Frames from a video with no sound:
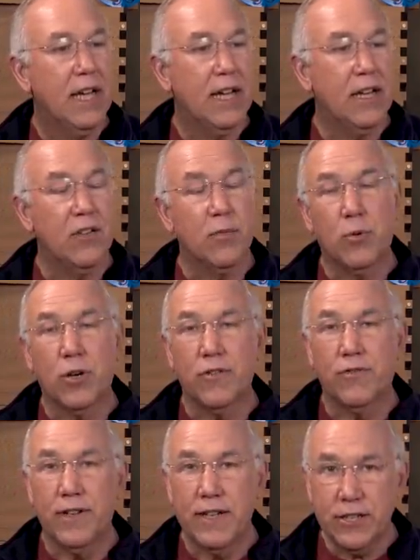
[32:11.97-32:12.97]
It is more
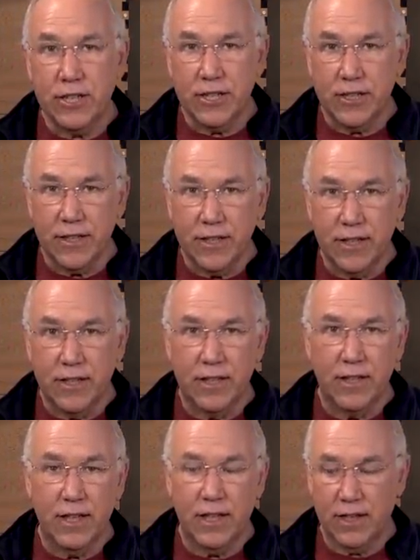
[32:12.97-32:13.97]
efficient
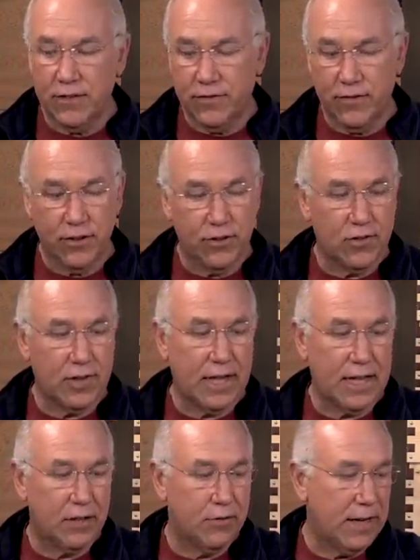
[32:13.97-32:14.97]
if your
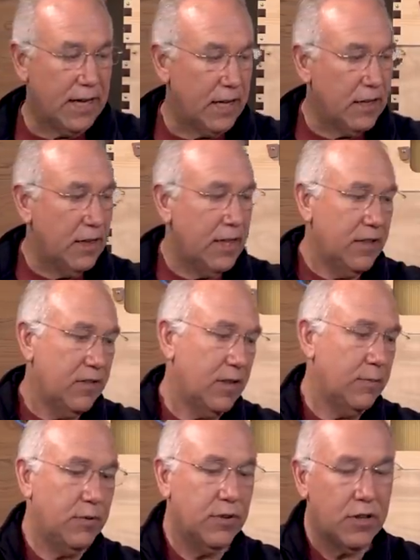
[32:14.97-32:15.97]
slatted rack lines
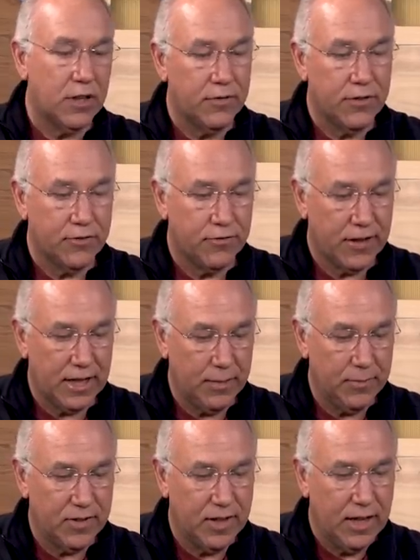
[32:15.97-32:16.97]
up with all of your
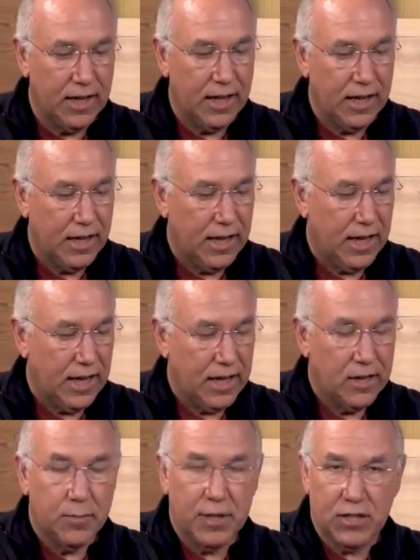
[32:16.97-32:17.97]
frames
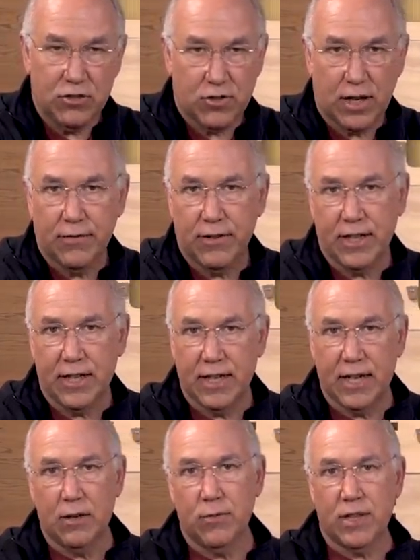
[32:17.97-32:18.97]
and the bees travel in
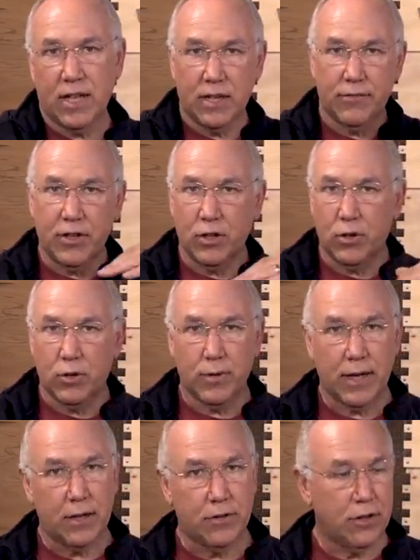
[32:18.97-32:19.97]
and out without having to go
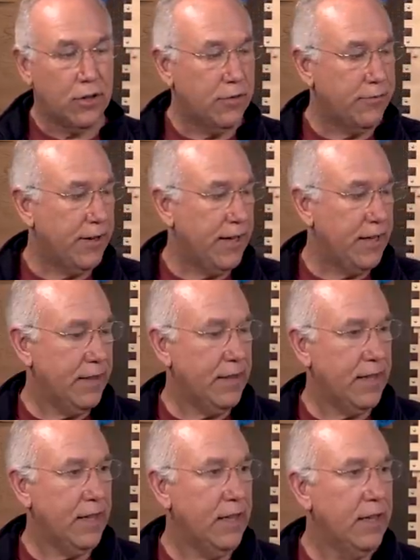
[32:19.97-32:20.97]
around or over
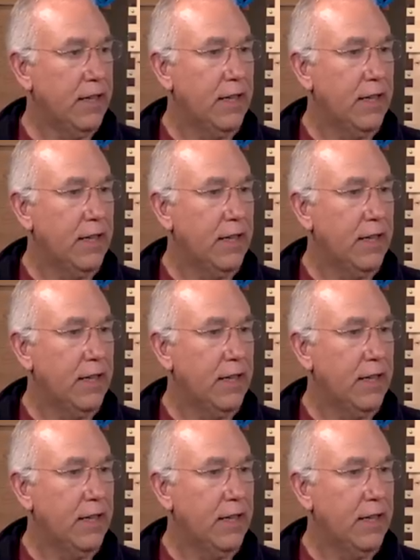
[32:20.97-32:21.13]
anything.